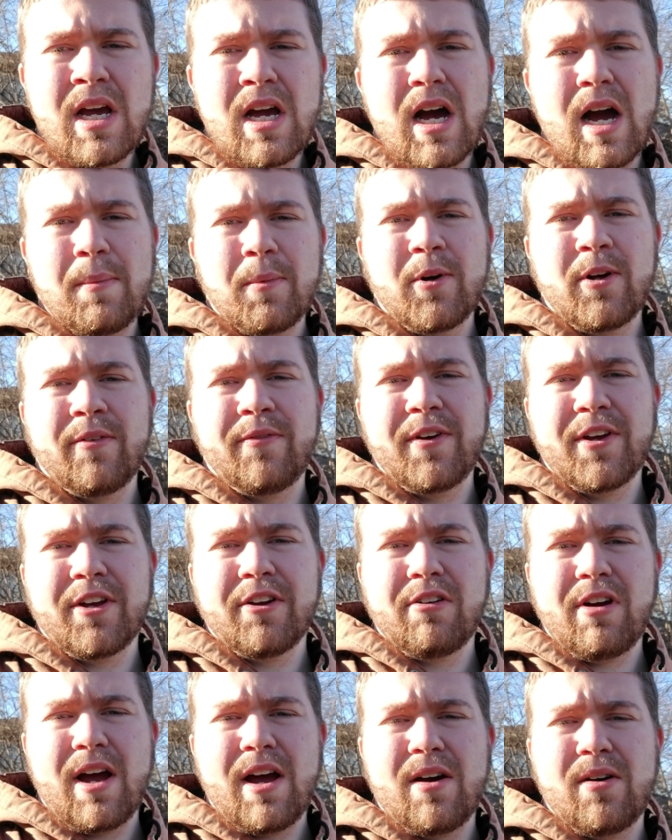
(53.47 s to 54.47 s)
I'm going to
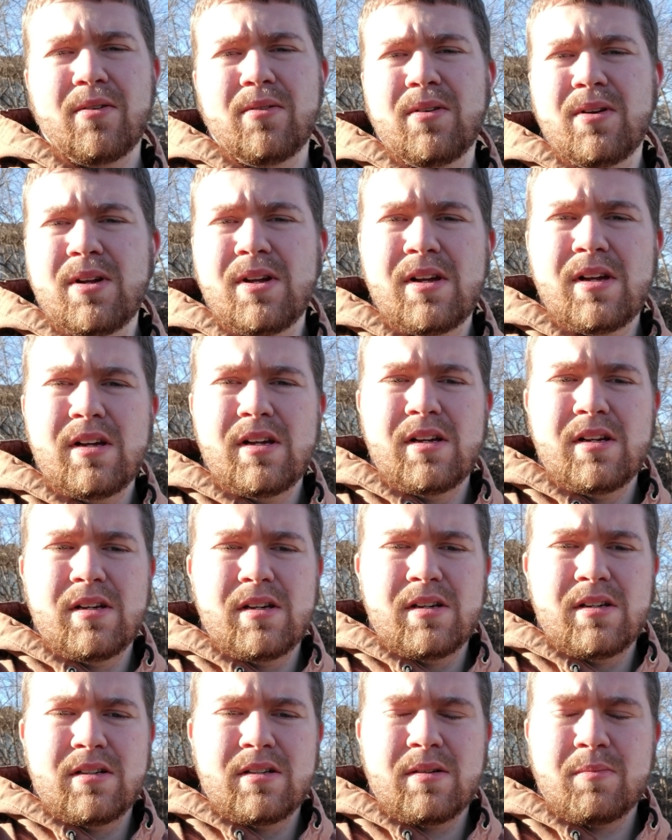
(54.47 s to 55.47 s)
figure out,
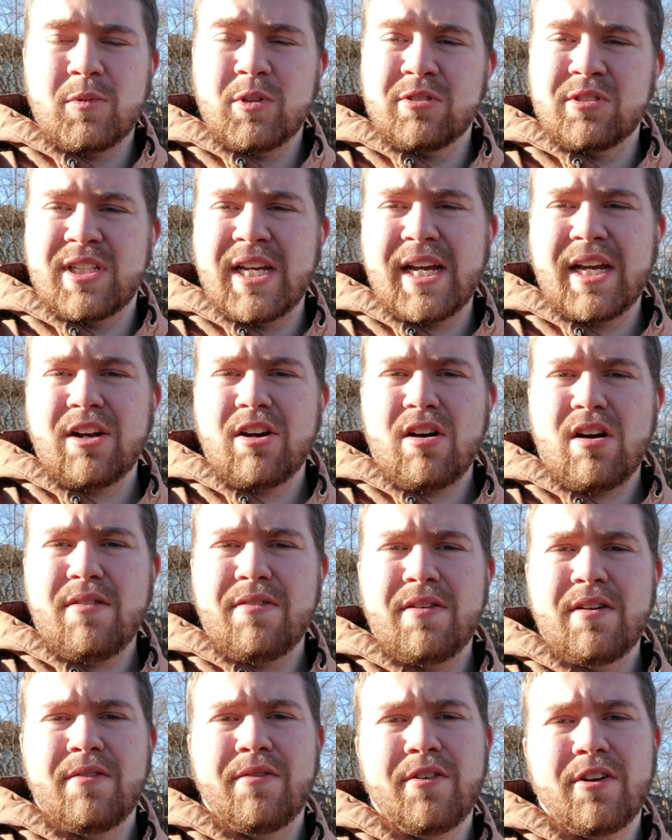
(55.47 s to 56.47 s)
I'm going to take it
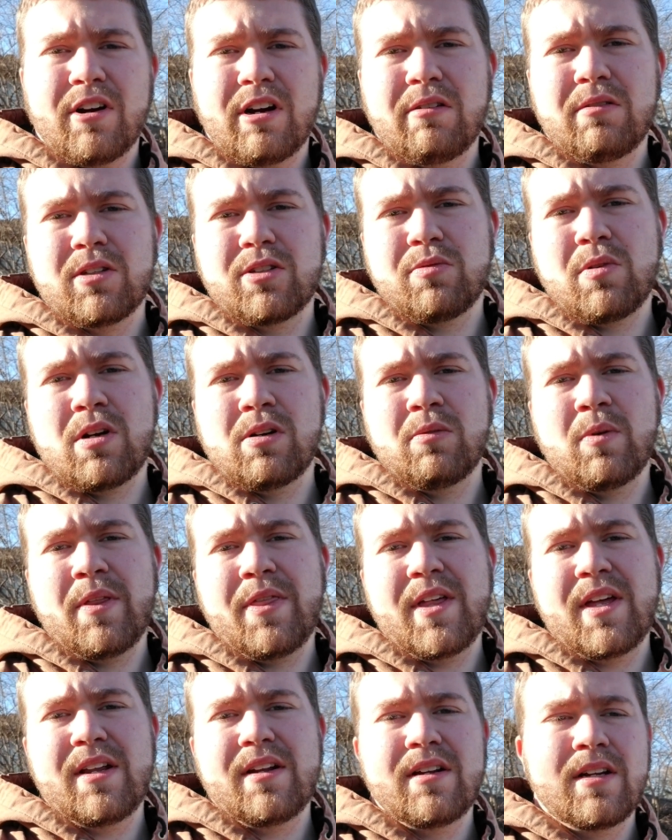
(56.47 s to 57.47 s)
off, figure out what's wrong with
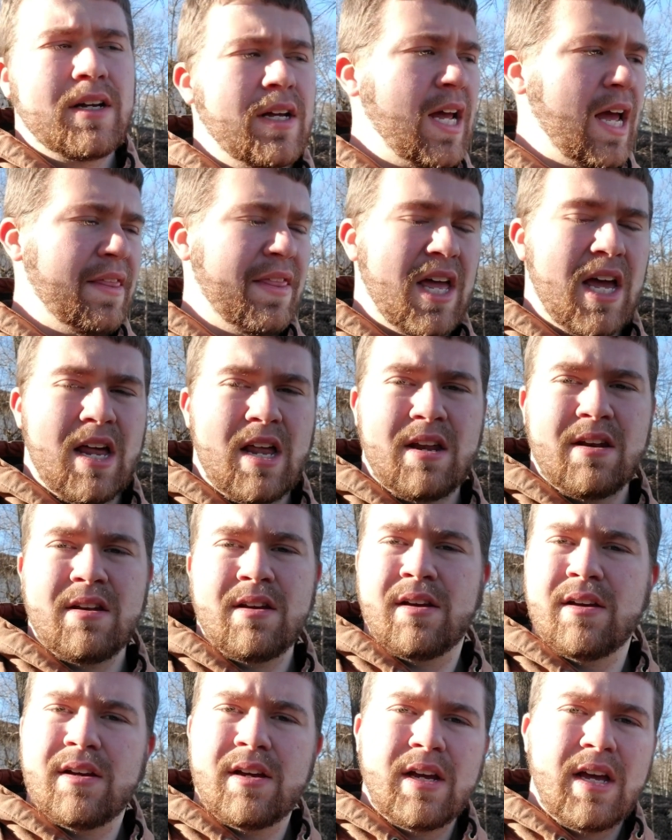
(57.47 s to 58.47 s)
it, and then
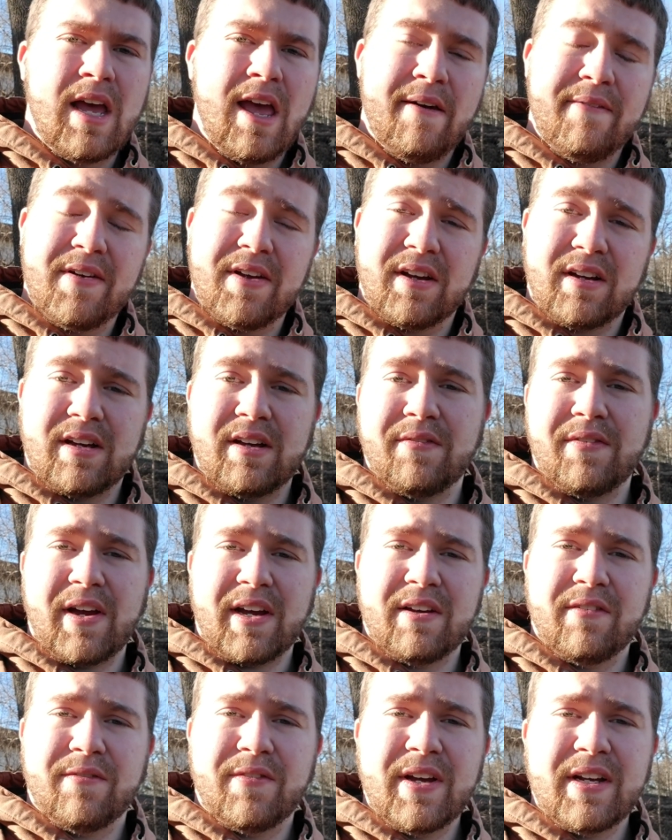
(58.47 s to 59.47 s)
if I
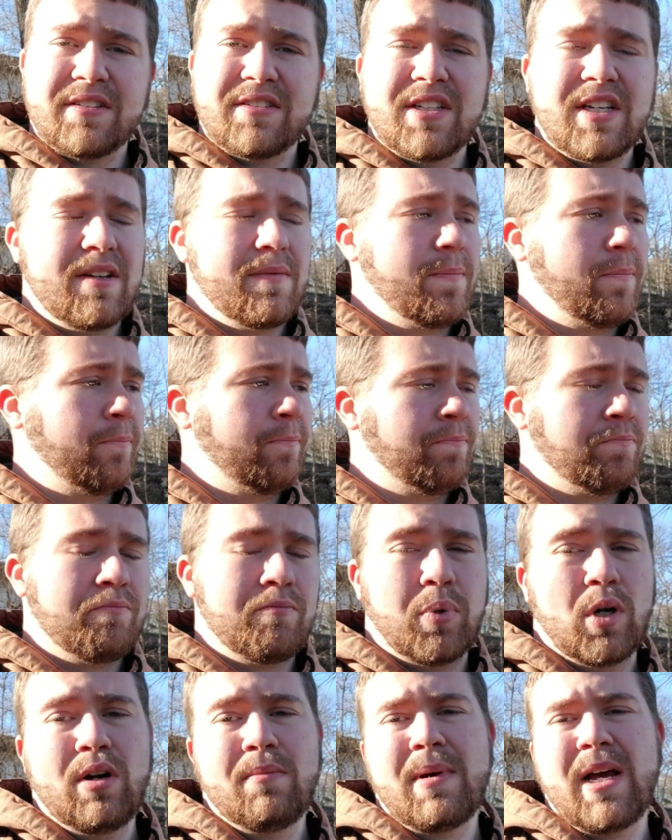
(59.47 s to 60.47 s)
can fix it,
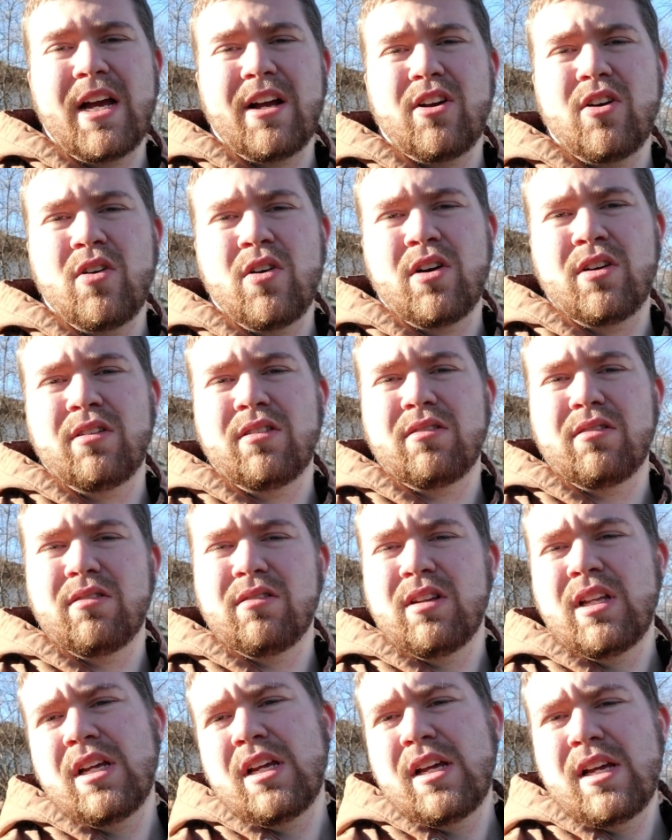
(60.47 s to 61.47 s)
put it back on
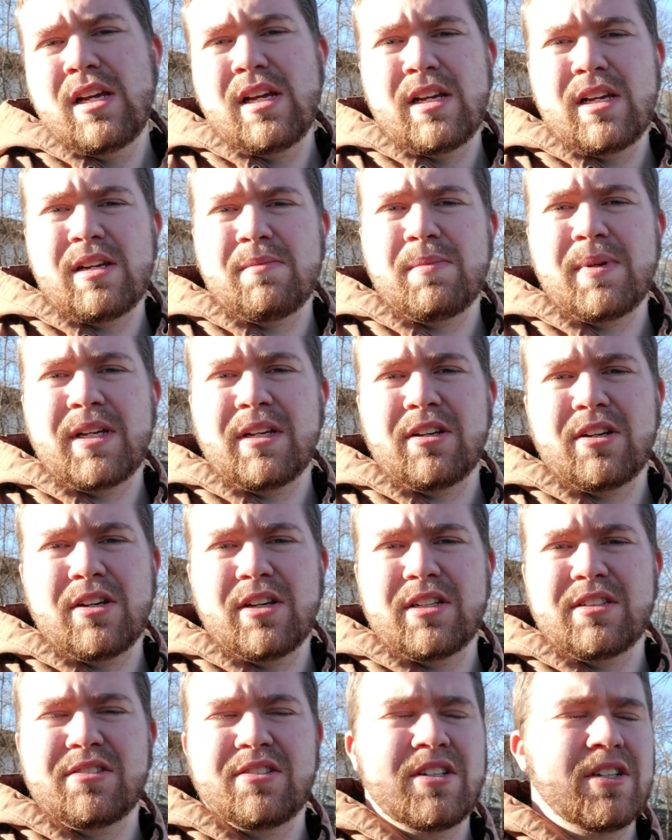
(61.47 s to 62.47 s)
and be good
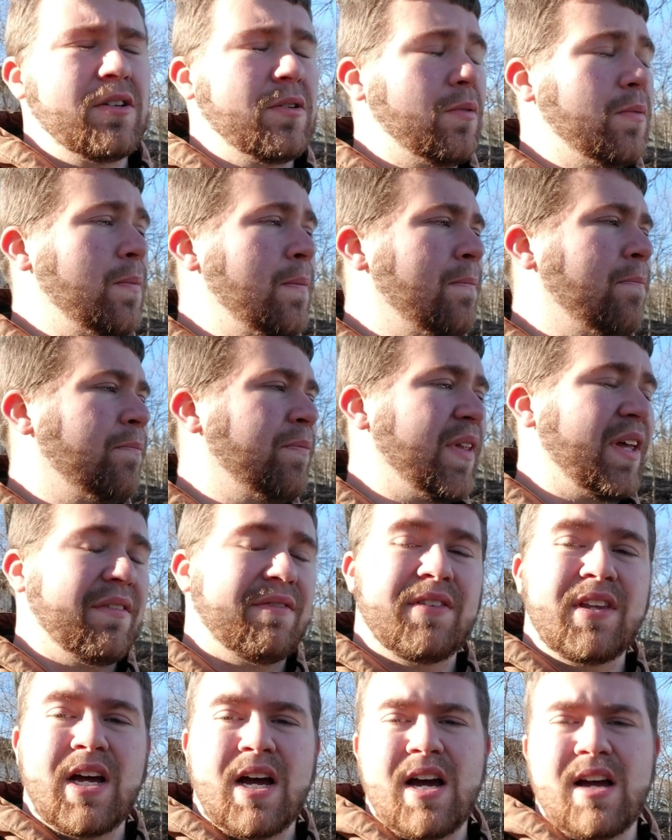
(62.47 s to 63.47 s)
as new. If
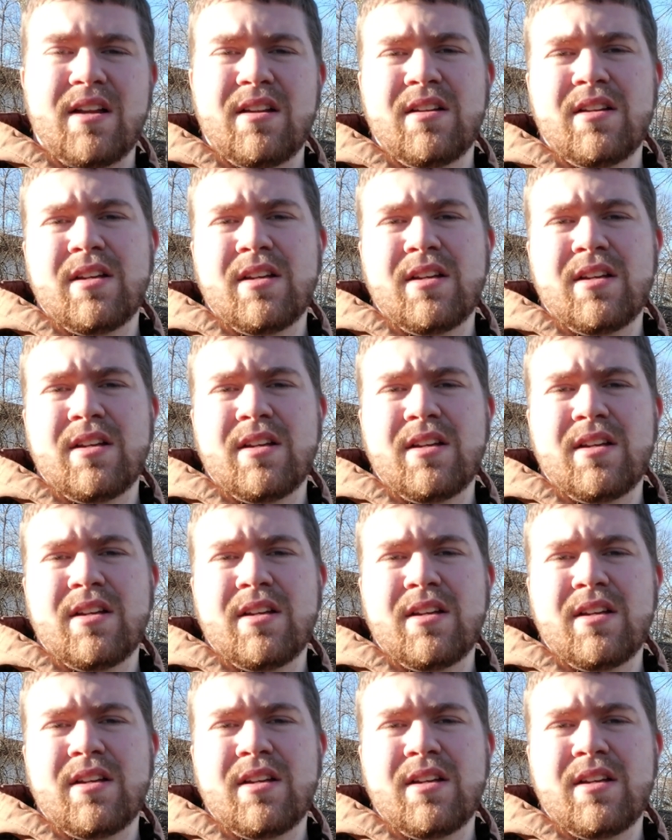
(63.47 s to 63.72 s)
not,